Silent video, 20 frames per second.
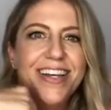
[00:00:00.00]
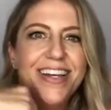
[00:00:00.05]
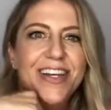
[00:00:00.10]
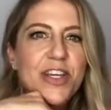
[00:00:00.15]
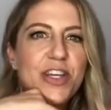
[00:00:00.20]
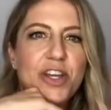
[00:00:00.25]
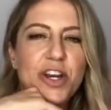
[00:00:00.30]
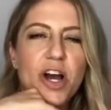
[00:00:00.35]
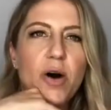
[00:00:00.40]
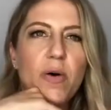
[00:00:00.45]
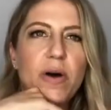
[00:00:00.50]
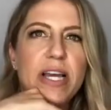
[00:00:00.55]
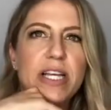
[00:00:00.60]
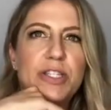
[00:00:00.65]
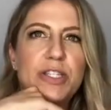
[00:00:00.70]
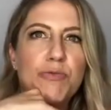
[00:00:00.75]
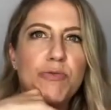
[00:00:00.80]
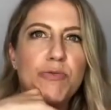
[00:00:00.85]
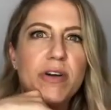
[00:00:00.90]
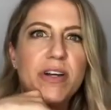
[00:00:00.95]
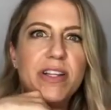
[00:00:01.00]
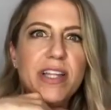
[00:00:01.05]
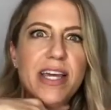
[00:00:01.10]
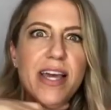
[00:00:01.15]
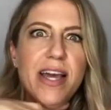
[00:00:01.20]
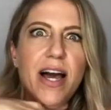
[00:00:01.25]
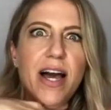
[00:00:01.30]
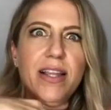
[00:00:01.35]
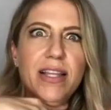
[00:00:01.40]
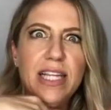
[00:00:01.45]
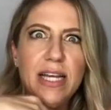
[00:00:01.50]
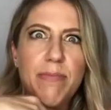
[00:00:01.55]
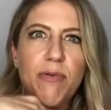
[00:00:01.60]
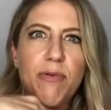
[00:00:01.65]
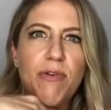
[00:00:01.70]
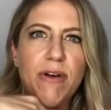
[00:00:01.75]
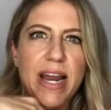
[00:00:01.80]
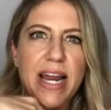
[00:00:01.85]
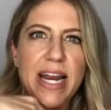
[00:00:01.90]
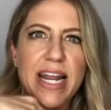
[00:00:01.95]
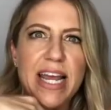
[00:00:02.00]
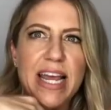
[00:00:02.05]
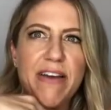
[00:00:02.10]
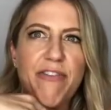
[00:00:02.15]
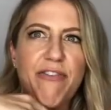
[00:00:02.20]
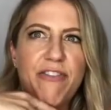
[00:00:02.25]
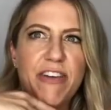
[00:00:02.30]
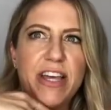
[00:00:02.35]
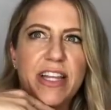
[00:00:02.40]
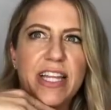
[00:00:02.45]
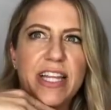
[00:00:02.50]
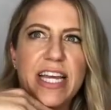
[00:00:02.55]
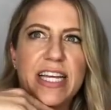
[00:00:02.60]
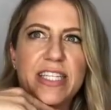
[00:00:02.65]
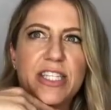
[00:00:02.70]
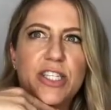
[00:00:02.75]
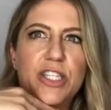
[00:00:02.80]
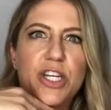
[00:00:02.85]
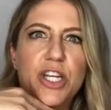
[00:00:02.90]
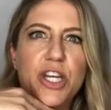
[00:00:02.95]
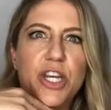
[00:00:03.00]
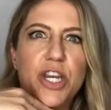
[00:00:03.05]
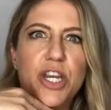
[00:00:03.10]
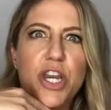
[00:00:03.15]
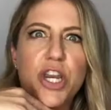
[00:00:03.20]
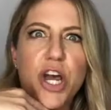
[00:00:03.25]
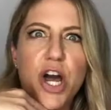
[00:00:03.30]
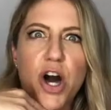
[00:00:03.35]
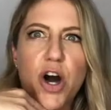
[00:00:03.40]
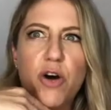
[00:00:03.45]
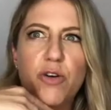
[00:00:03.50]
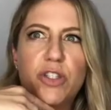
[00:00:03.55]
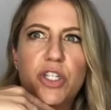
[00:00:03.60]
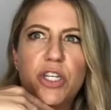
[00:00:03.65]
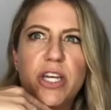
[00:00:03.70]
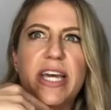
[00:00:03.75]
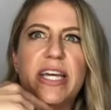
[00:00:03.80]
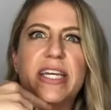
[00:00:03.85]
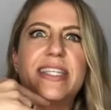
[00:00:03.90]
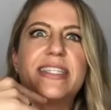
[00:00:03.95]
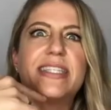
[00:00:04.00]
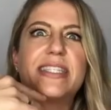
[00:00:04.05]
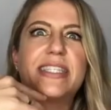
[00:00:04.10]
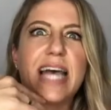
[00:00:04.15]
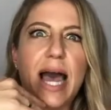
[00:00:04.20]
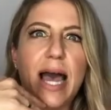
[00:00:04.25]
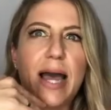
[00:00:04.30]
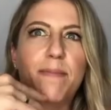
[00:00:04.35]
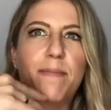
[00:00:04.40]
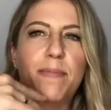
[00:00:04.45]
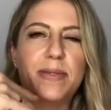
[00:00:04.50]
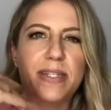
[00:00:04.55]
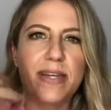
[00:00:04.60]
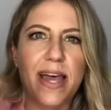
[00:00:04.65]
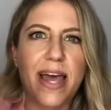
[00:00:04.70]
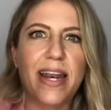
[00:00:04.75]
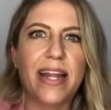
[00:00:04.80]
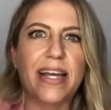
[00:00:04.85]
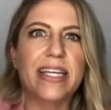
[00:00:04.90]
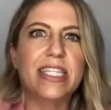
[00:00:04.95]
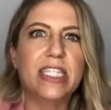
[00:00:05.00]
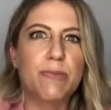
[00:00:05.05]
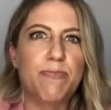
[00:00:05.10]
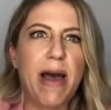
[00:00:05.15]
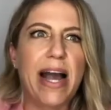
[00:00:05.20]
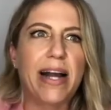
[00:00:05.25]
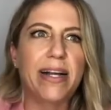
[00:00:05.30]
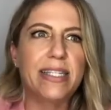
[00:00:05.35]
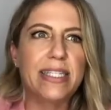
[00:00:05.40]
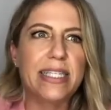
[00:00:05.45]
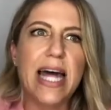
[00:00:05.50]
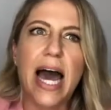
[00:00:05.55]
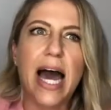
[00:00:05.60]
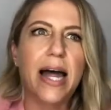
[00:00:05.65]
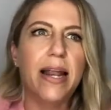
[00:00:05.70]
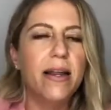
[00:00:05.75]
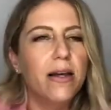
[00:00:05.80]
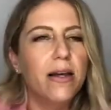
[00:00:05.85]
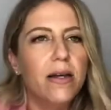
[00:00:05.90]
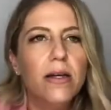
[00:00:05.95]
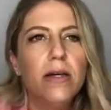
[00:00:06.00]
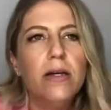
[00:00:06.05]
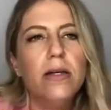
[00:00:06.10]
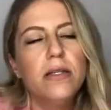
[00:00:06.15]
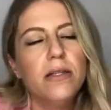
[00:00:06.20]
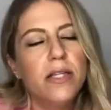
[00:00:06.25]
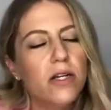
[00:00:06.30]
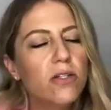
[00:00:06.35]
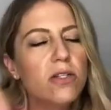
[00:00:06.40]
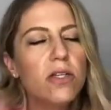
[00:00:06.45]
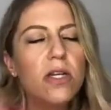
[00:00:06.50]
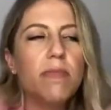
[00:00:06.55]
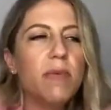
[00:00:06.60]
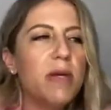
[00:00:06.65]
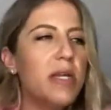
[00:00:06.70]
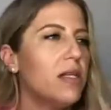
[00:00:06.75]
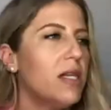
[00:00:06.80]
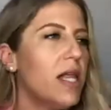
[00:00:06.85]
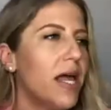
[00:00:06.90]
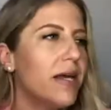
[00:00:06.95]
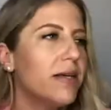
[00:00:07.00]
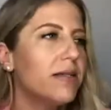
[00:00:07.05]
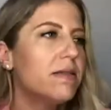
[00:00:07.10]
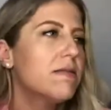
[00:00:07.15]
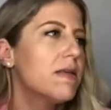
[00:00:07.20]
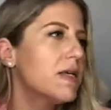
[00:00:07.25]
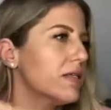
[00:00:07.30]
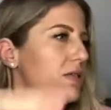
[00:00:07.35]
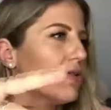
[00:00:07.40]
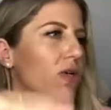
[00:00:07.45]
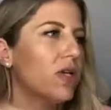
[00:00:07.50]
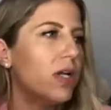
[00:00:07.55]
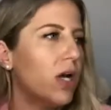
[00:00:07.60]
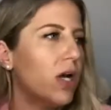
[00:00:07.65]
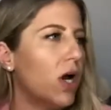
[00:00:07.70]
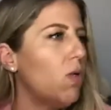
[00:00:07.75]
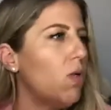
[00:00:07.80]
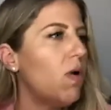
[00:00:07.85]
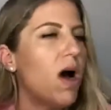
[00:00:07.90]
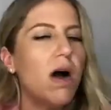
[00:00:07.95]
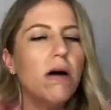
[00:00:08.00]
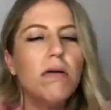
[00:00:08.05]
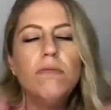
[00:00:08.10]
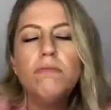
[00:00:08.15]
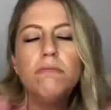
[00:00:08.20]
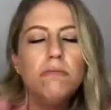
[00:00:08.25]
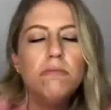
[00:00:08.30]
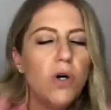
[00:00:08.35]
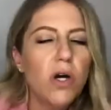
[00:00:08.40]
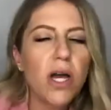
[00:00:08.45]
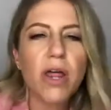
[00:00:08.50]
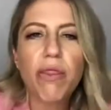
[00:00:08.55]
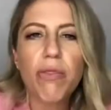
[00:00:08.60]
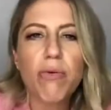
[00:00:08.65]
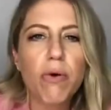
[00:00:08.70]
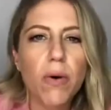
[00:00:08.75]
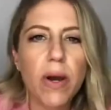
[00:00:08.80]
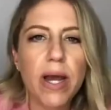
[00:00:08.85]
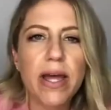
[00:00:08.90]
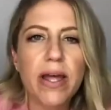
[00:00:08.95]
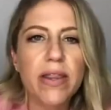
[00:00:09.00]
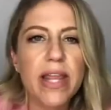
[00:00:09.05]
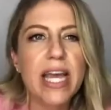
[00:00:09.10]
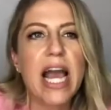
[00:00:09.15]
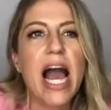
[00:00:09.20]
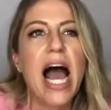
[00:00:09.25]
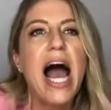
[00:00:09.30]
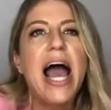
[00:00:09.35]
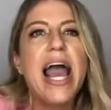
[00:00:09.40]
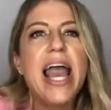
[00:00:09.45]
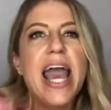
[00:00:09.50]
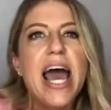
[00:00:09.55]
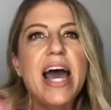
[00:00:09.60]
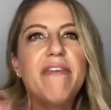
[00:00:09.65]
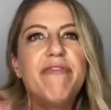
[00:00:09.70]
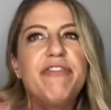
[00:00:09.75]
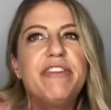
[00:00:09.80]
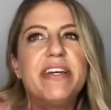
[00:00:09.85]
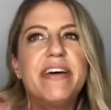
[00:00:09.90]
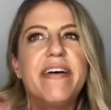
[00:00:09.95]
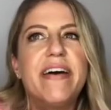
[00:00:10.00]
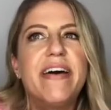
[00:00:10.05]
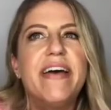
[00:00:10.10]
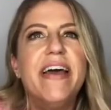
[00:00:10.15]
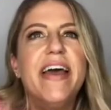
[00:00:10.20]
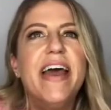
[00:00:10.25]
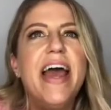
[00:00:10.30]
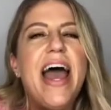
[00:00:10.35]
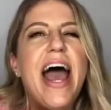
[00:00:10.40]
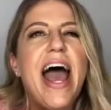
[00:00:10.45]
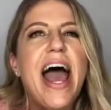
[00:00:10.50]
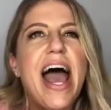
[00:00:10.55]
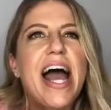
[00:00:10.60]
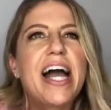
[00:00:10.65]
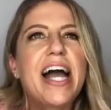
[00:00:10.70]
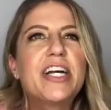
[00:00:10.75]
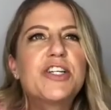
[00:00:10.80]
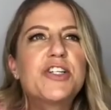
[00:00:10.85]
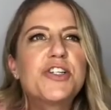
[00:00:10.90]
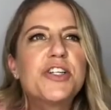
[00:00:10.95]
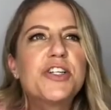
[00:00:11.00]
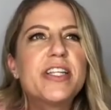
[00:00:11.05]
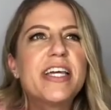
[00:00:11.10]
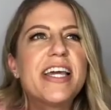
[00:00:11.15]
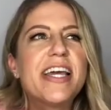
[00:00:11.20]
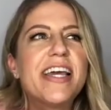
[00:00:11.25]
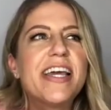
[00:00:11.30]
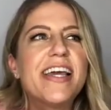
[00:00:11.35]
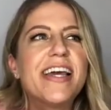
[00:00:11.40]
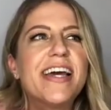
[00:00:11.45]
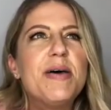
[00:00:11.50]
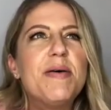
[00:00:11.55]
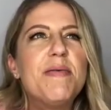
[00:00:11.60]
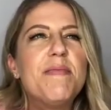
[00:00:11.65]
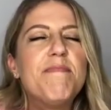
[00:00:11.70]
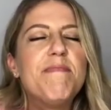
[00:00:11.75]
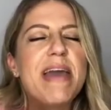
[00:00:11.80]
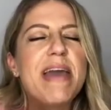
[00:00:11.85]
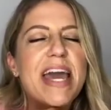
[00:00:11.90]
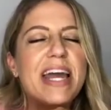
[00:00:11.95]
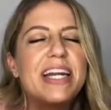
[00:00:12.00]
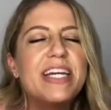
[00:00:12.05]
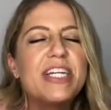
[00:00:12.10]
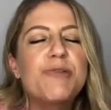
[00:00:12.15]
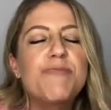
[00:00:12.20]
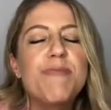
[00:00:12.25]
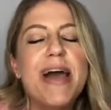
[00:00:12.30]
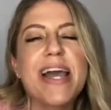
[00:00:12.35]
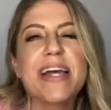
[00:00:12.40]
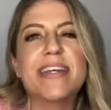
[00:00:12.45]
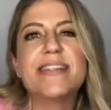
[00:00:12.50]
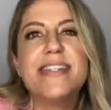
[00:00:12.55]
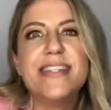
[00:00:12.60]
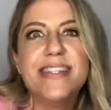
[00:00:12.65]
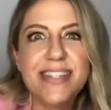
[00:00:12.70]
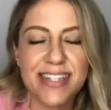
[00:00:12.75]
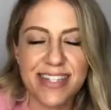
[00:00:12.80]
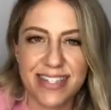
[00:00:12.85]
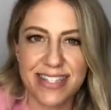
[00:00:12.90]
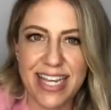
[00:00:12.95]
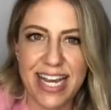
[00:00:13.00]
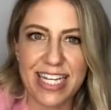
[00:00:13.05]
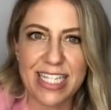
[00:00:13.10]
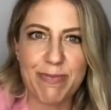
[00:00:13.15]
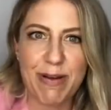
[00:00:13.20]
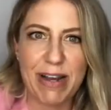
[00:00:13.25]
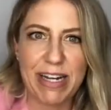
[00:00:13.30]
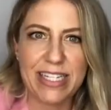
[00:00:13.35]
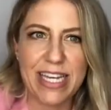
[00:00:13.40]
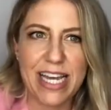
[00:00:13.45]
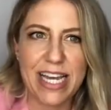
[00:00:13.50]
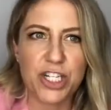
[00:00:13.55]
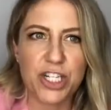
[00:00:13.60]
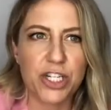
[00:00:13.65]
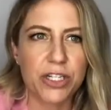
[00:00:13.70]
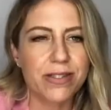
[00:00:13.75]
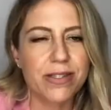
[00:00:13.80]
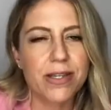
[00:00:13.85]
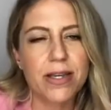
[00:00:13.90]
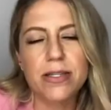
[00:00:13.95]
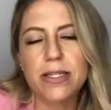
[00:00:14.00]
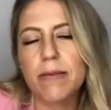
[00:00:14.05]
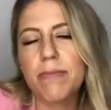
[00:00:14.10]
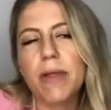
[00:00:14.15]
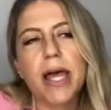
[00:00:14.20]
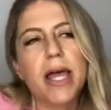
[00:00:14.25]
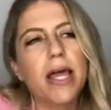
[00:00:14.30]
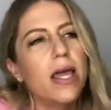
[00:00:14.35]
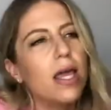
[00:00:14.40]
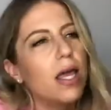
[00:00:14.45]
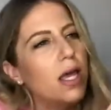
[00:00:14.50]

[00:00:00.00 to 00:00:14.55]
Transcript: You know, it's really a liberating feeling to know, to accept and expect that there's going to be delays. Things are going to go wrong. We'll get through it. Like, I have to actually manage my assistant's expectations, because I'm like,